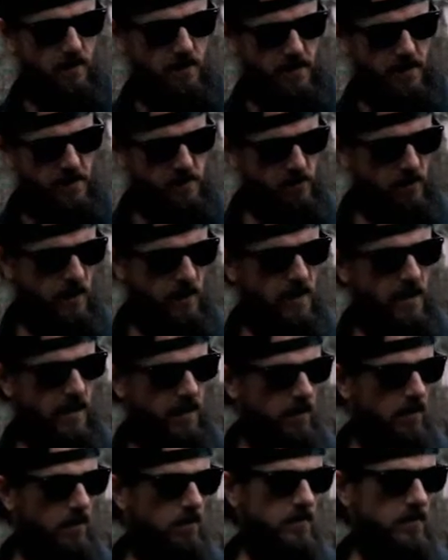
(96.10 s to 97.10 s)
either
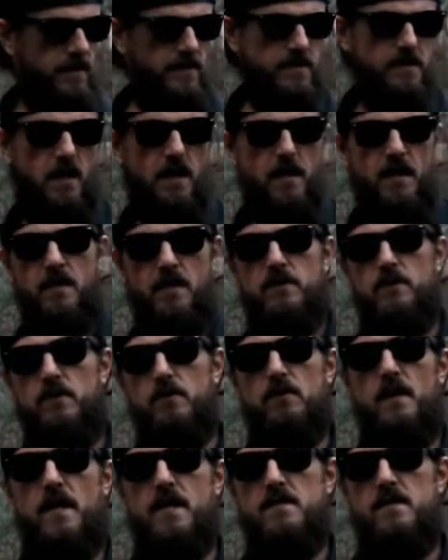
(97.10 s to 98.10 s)
inherently done it
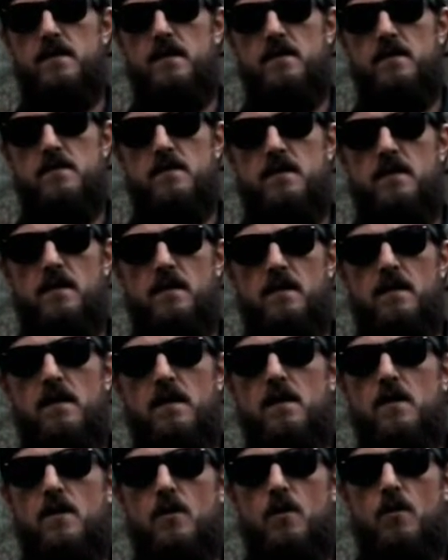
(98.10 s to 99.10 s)
through lessons and
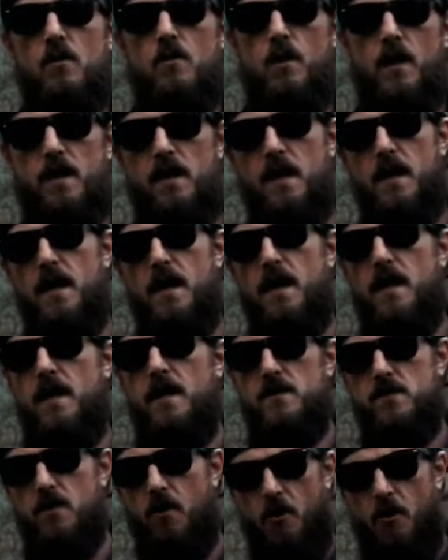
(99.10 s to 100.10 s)
whatnot, and
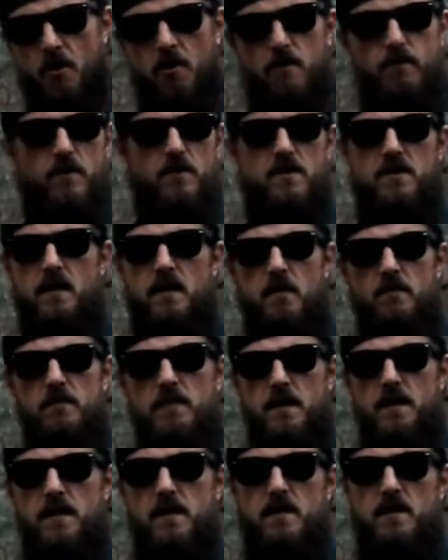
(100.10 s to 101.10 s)
it's harder for some
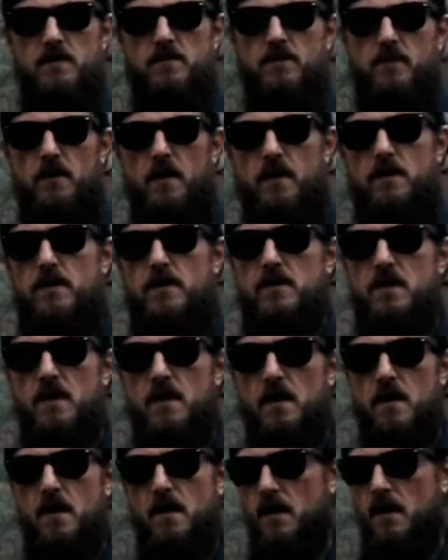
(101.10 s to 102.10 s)
than it is for others.
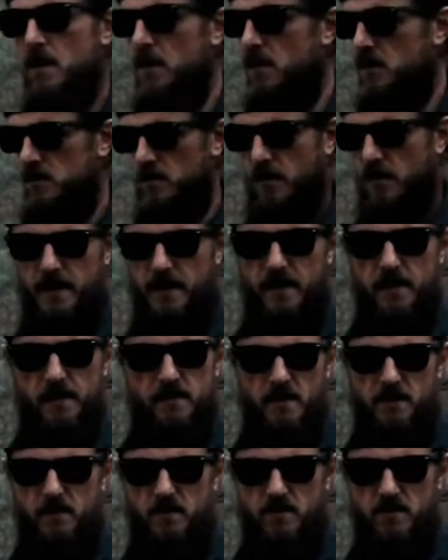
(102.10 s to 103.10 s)
So I
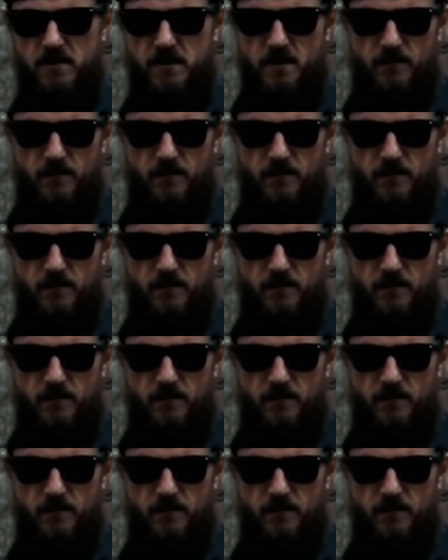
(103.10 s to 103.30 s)
get that there's